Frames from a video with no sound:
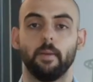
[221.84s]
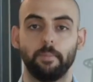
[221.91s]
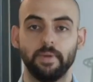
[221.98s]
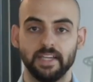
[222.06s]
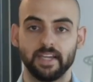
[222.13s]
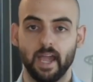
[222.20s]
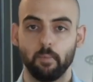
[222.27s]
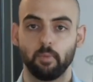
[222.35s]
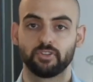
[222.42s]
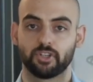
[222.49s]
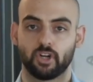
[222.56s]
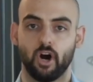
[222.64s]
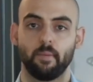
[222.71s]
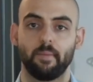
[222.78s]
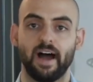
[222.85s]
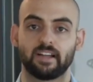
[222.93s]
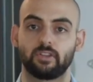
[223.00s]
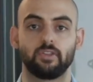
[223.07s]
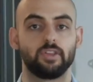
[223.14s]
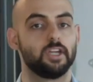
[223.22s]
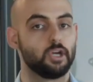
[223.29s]
Being able to call back
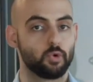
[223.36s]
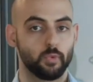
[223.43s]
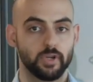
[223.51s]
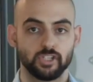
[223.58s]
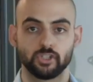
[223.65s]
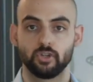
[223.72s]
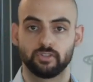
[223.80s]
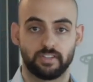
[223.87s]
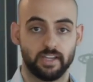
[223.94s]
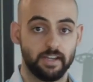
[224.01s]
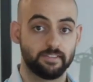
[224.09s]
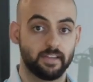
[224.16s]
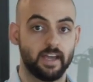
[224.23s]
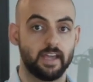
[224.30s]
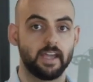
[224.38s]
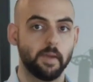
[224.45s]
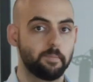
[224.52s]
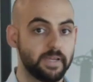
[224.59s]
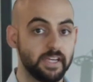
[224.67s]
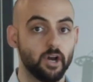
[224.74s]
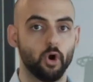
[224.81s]
to the original date
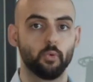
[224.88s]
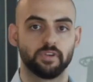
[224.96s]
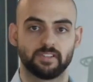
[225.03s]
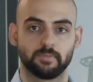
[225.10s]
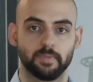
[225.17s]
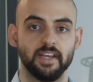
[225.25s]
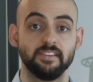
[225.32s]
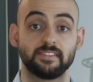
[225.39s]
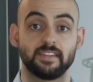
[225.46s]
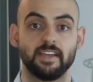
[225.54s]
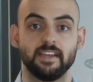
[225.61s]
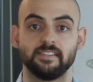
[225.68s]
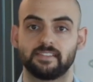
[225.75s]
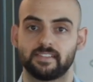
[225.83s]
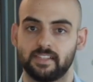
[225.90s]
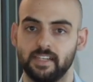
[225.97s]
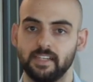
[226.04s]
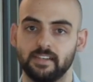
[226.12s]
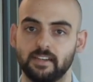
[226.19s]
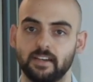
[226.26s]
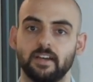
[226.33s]
a P O was placed is
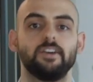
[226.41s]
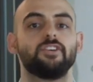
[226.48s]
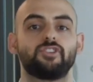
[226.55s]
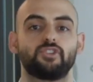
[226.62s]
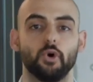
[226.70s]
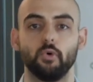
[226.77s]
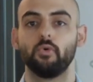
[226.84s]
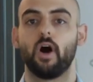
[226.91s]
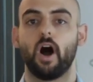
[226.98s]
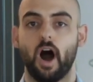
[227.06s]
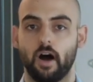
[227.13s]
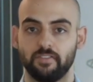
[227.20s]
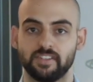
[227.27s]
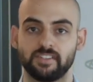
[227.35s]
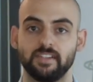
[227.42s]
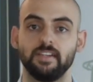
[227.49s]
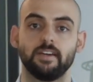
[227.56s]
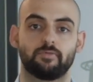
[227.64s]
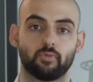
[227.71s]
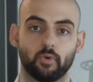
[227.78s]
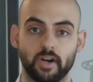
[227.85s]
key. So
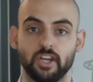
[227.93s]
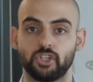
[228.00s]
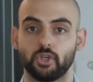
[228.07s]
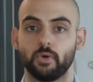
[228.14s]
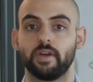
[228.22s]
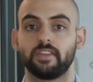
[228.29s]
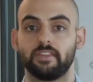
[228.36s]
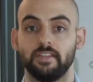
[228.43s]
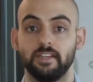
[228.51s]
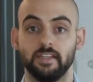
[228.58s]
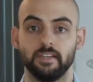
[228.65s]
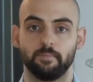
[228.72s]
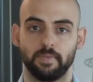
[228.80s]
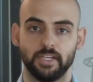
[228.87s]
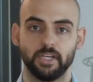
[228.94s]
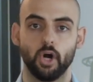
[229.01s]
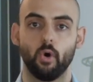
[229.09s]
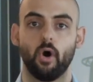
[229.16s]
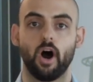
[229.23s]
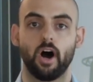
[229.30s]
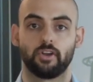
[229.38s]
obviously, if we're issuing the P
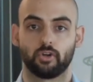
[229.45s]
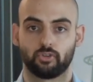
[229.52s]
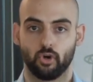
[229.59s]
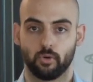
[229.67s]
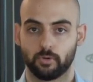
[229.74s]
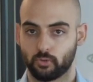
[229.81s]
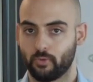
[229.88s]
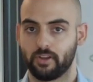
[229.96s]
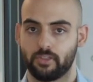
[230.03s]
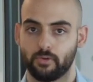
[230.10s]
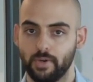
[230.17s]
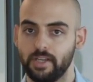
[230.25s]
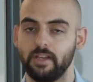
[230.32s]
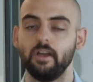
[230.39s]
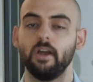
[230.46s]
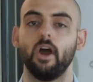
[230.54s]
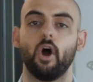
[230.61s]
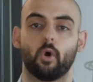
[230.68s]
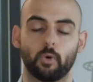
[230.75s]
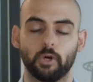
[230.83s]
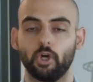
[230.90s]
O on October twenty-third,
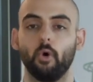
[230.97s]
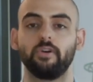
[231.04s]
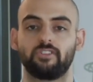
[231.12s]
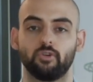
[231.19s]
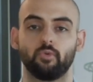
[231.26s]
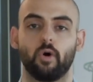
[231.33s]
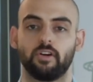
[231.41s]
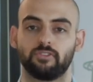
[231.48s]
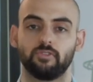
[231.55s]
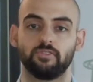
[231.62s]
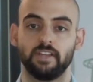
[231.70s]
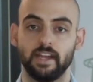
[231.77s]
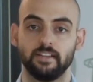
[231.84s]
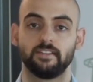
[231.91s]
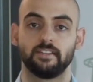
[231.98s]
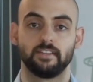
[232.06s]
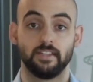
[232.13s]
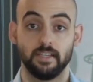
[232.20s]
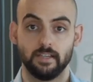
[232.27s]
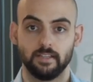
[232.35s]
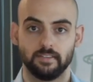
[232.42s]
we're going to want to date
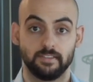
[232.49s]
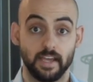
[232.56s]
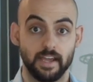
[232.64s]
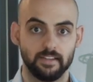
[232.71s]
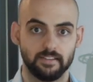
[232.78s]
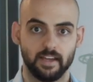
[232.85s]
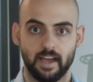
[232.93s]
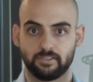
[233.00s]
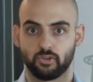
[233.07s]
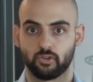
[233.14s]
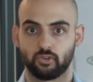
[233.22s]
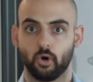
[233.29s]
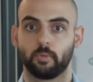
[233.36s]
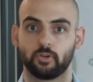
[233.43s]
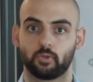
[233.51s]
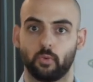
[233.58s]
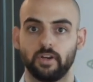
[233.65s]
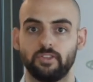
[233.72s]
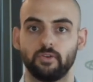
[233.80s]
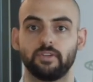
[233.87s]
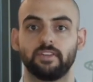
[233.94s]
the date as October
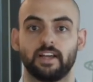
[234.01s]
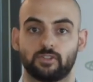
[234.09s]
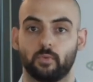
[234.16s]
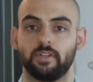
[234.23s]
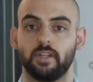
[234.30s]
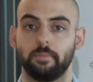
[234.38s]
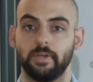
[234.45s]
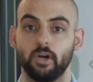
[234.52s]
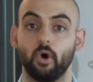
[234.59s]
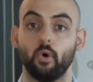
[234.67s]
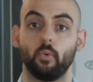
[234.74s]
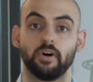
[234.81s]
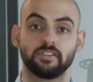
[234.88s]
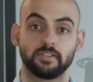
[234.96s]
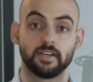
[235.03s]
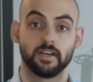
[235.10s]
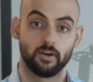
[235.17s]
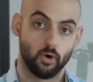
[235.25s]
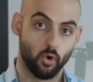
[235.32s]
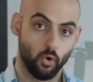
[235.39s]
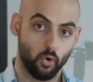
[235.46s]
twenty-third. That's when the P O was
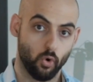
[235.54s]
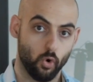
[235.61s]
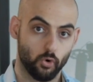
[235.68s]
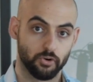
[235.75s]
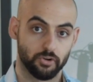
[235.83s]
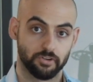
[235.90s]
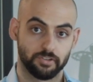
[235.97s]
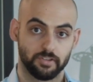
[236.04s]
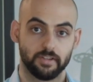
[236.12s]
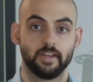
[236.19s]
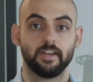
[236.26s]
ordered.